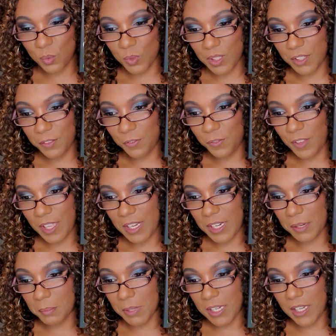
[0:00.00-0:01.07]
really funny
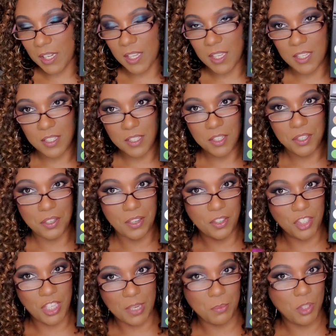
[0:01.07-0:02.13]
because, you know,
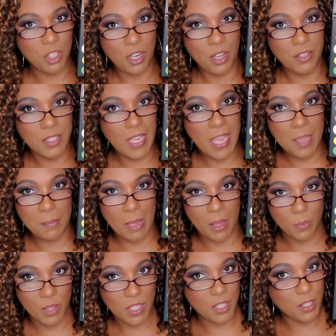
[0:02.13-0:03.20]
James Charles came out
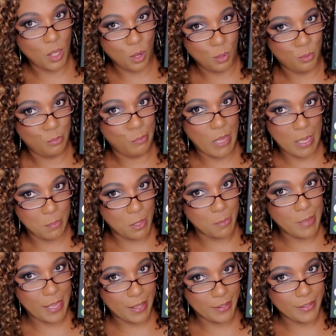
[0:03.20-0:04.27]
with his own baby
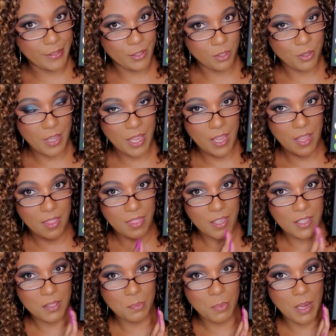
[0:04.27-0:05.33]
palette. Okay, I think
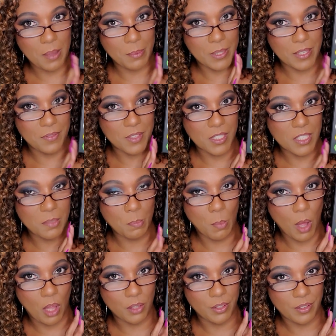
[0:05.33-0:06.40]
it's probably even
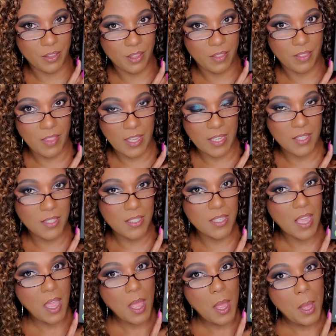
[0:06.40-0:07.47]
smaller than this.
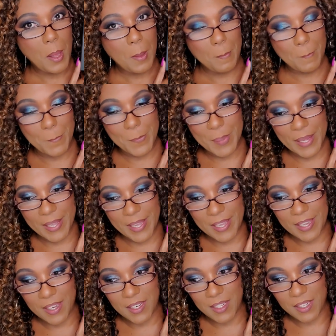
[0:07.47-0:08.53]

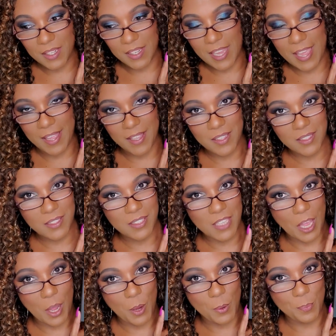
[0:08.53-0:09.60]
But, yeah,
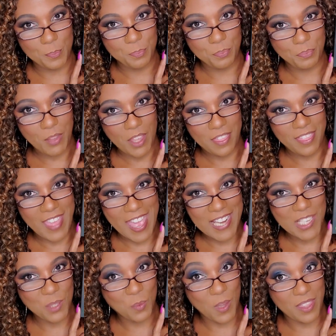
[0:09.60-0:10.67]
so that
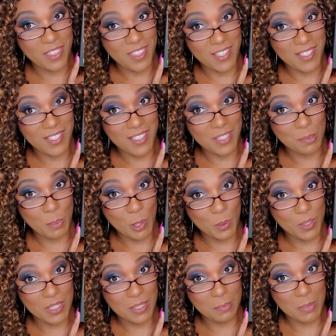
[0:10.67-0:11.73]
is what this is
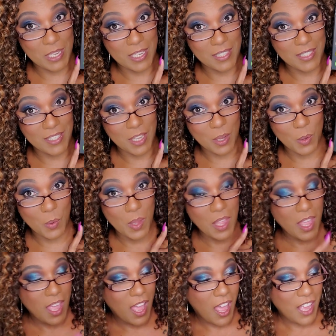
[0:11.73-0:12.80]
supposed to be. So
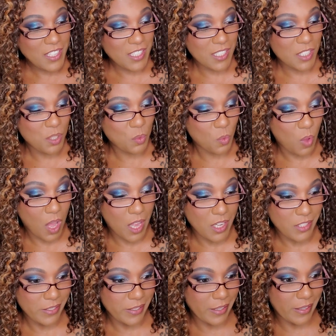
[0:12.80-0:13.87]
I'll just
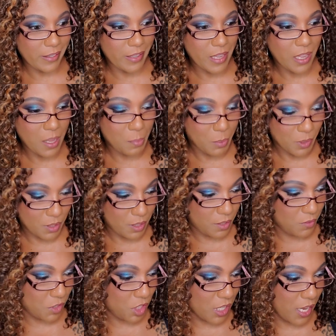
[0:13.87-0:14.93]
swatch a couple
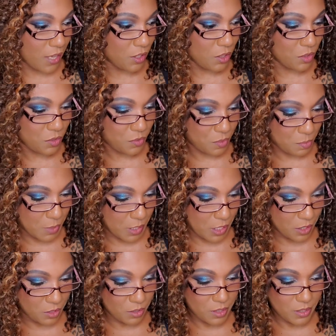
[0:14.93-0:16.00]
of shadows from
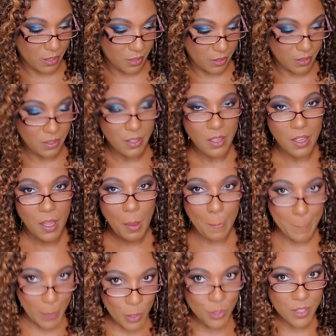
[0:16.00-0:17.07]
here since
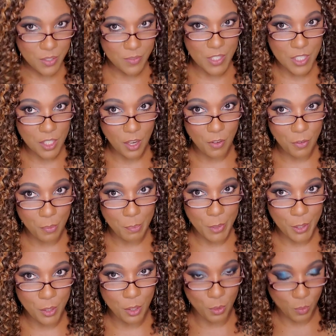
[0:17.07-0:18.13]
most of us are
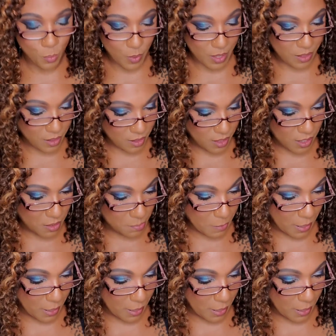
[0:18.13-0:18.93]
familiar with this